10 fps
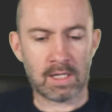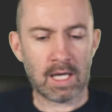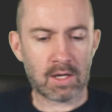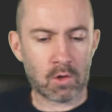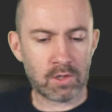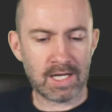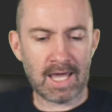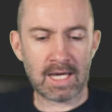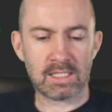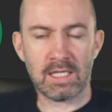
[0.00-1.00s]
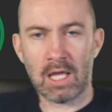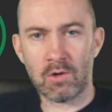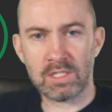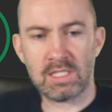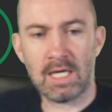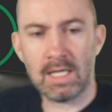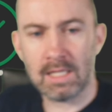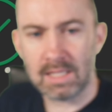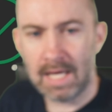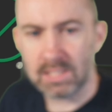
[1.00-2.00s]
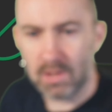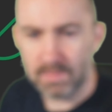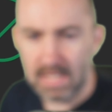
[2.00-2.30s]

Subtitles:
You click on next, and now it's saying let's